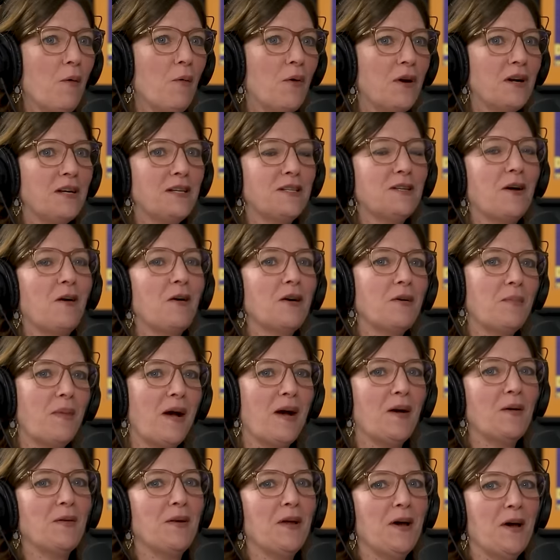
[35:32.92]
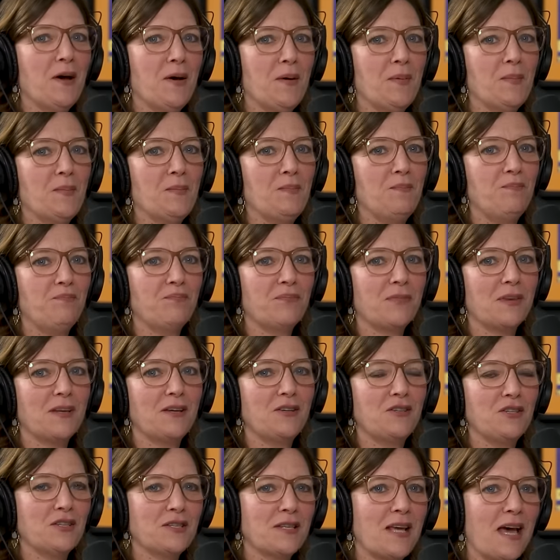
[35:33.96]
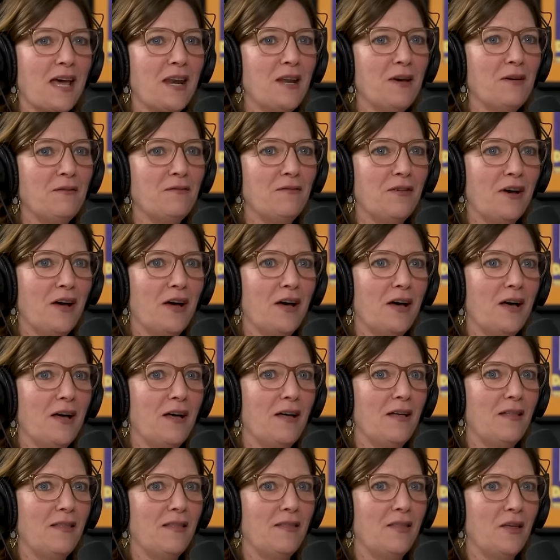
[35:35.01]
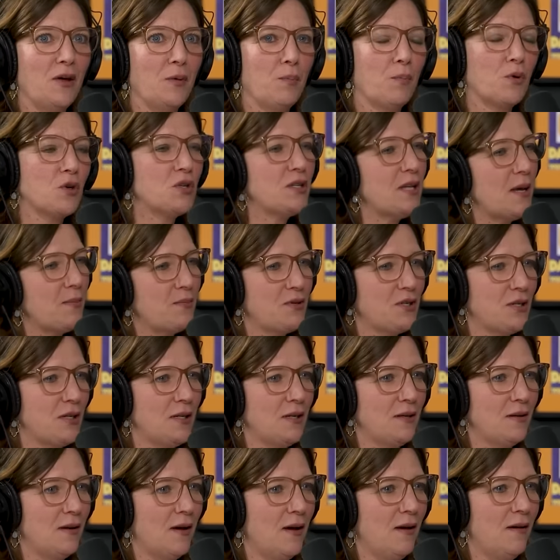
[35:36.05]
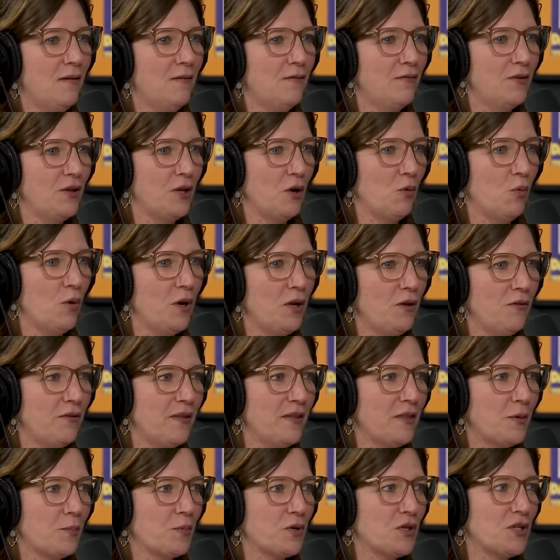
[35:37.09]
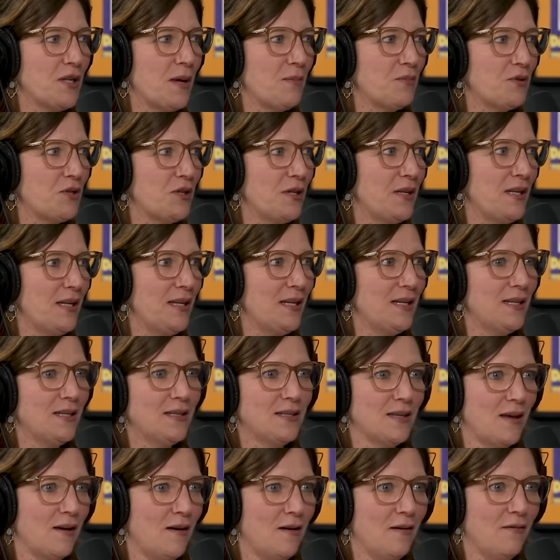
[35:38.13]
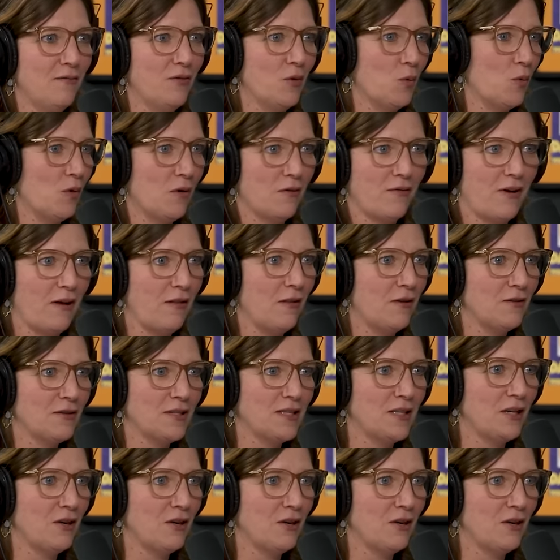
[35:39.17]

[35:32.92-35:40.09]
I wanted to talk about just kind of the perception of, you know, what do you think the perception is of the World of Outlaws